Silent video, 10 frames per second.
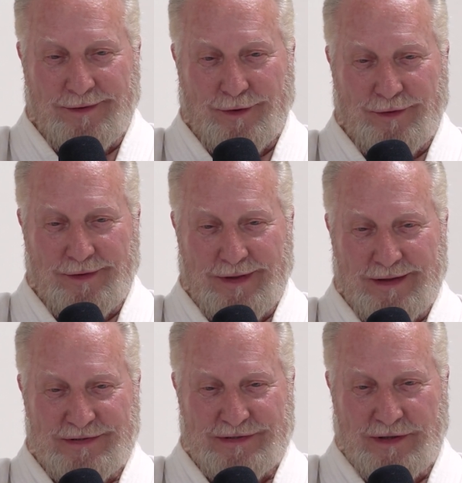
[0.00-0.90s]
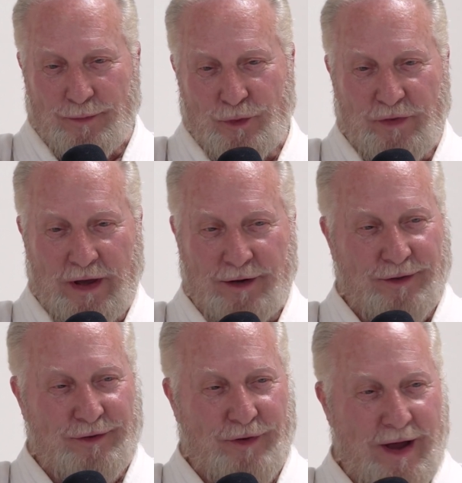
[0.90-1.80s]
They see the movie Enter
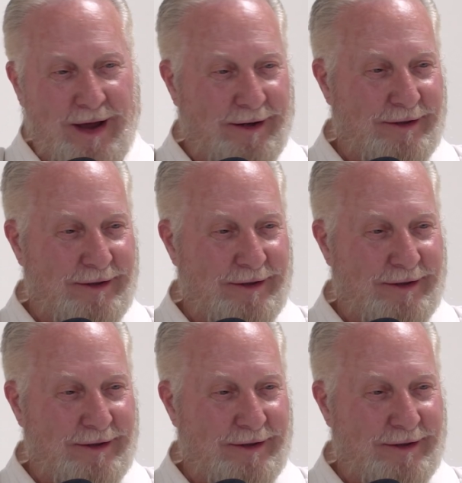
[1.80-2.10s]
the Dragon